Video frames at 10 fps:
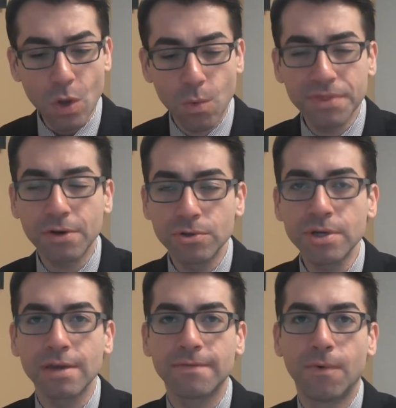What they're
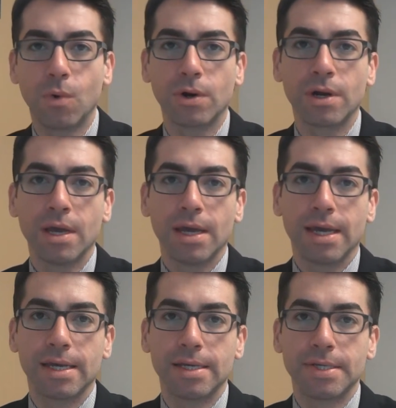looking for
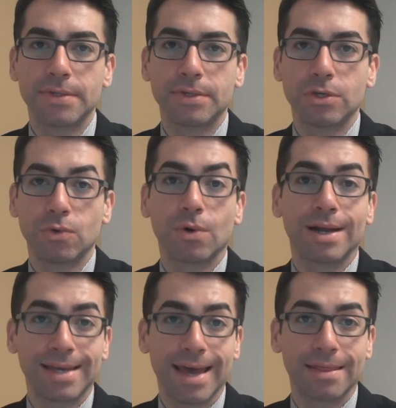is your
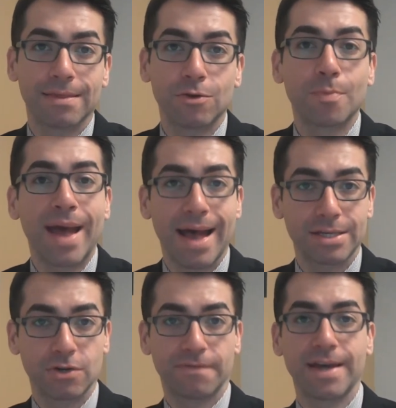
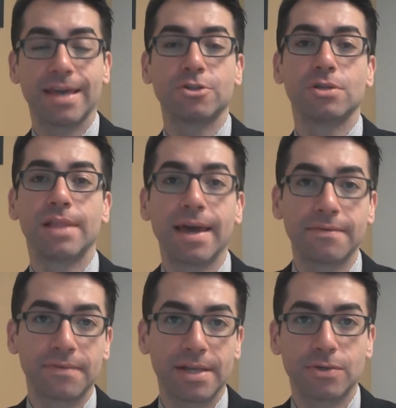past, your financial
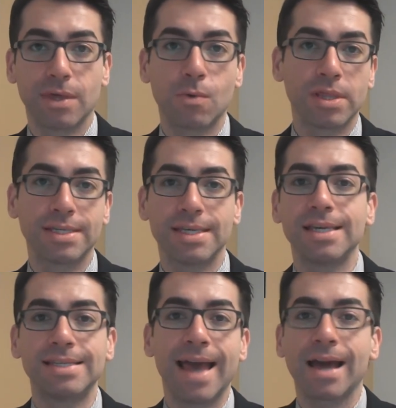life. And so they want to see
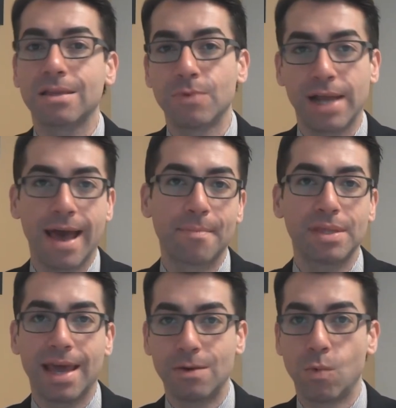exactly what
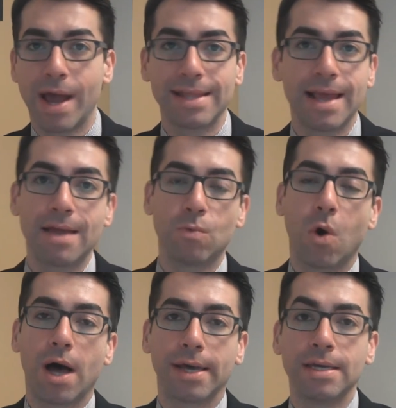happened and when and
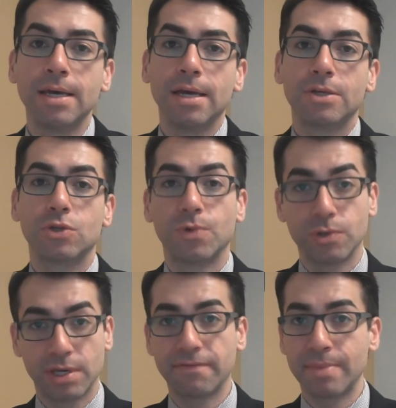why. So when you
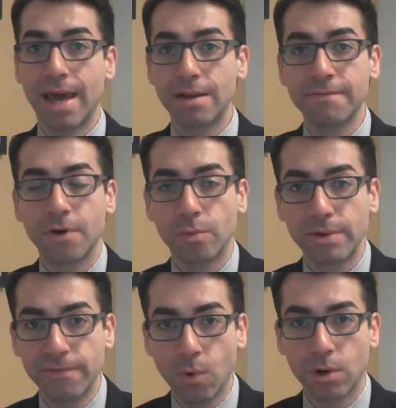give them that info
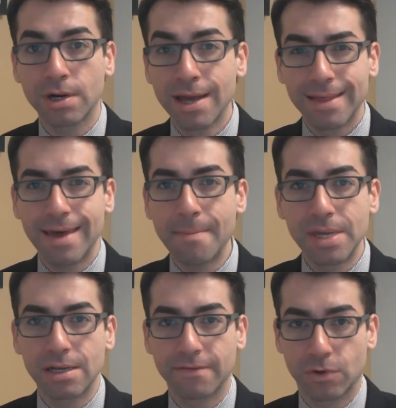before, that
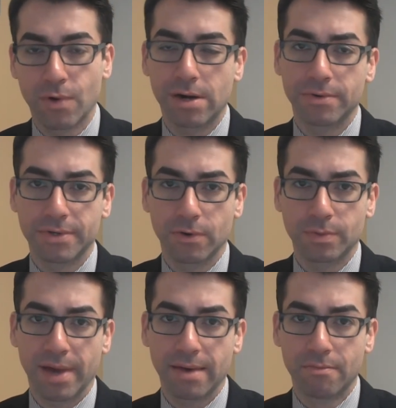meeting of the creditors goes
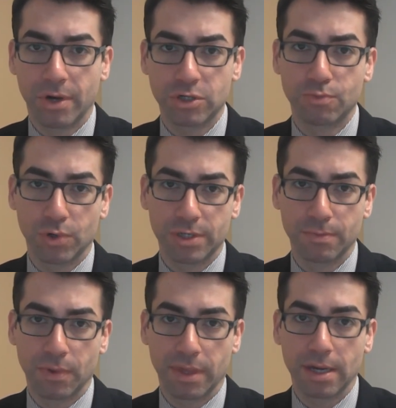by much more
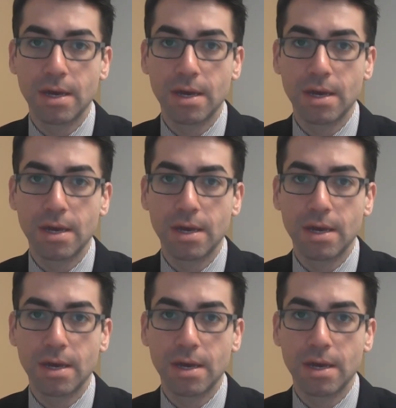smoothly.